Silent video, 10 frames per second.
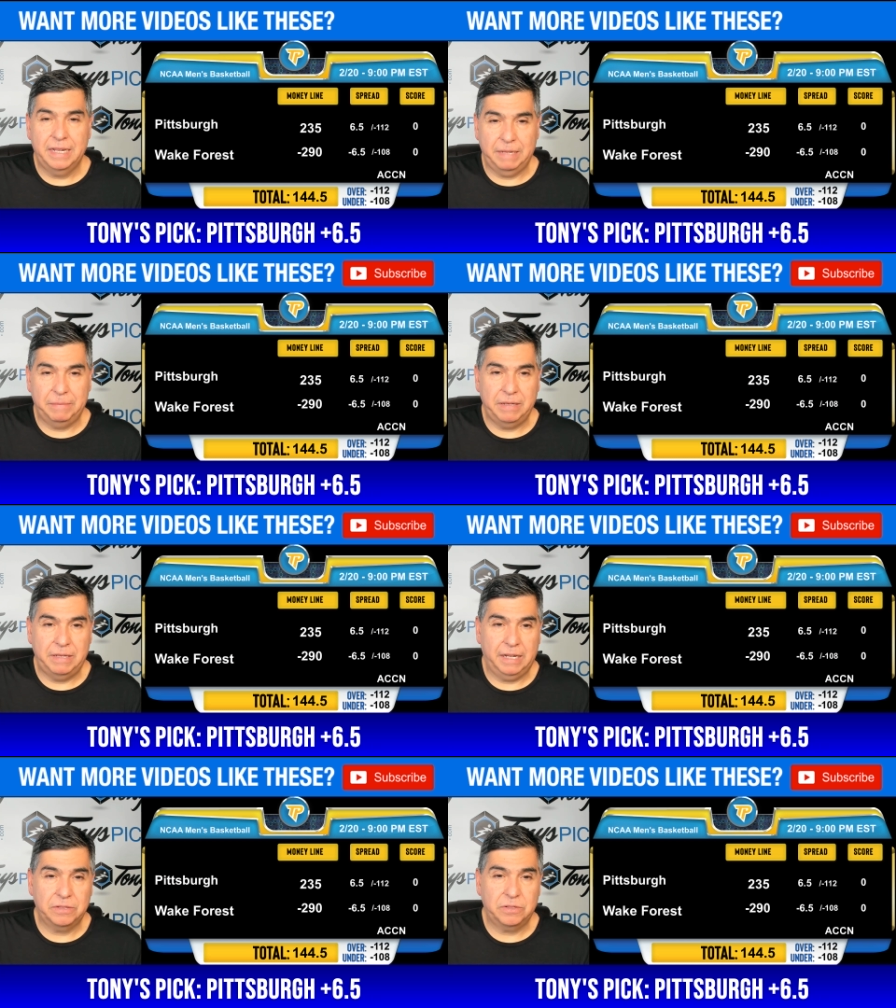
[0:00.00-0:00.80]
Demon
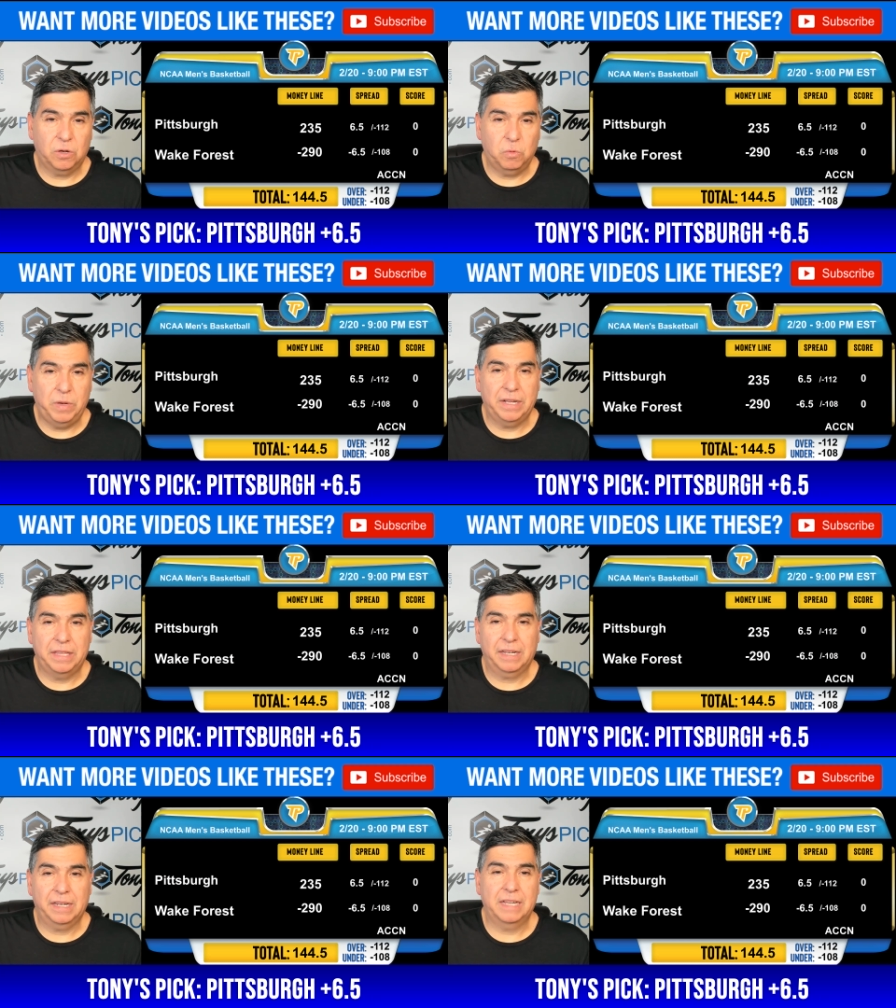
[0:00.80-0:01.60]
Deacons are weak
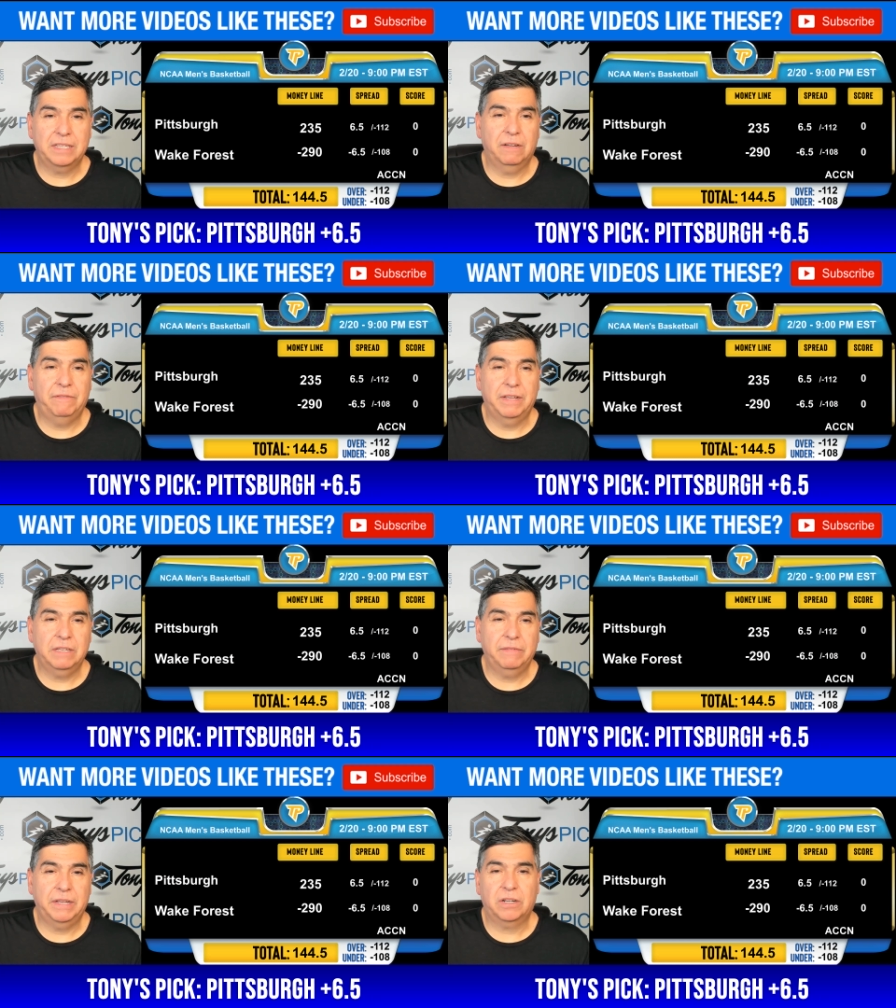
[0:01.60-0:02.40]
on the glass
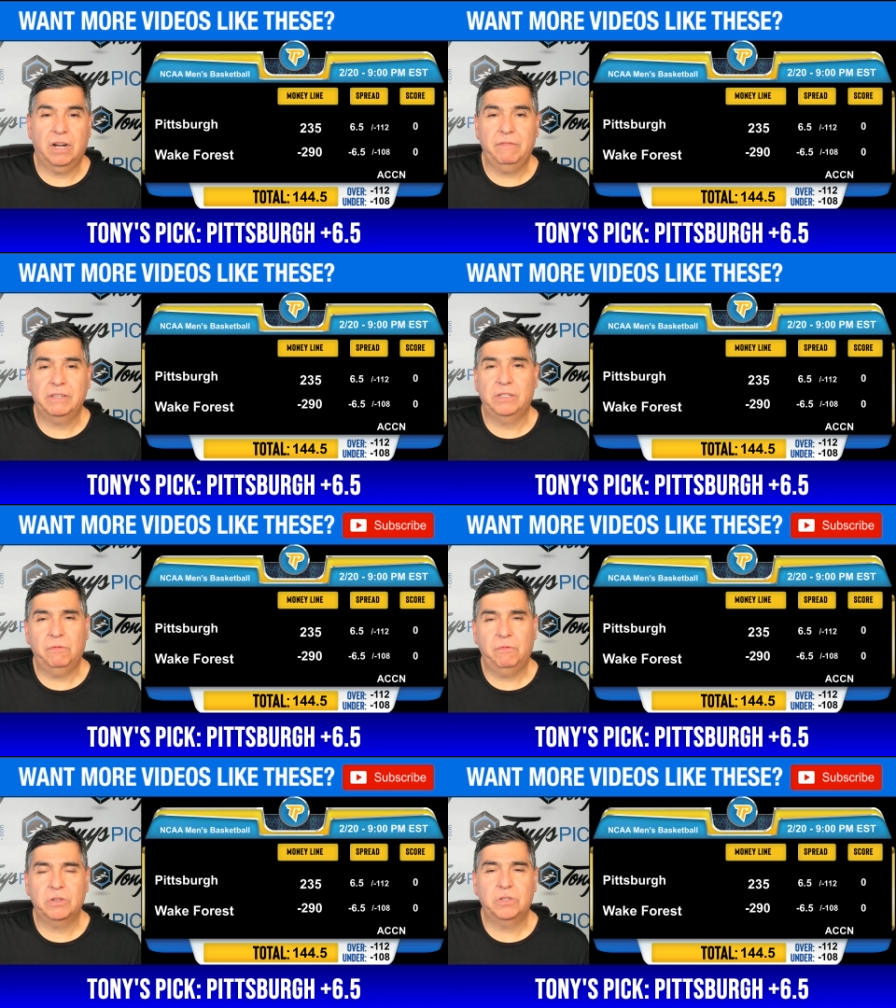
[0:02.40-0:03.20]
offensively, and conference
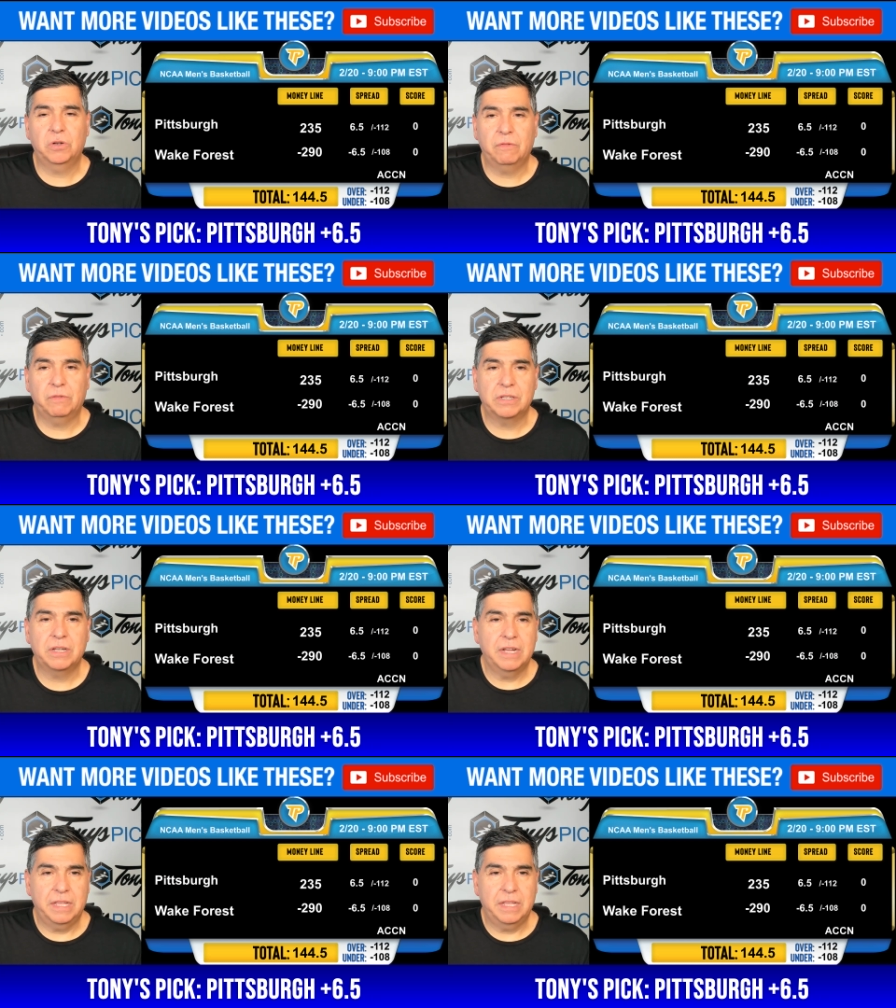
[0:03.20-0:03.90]
don't force turnovers.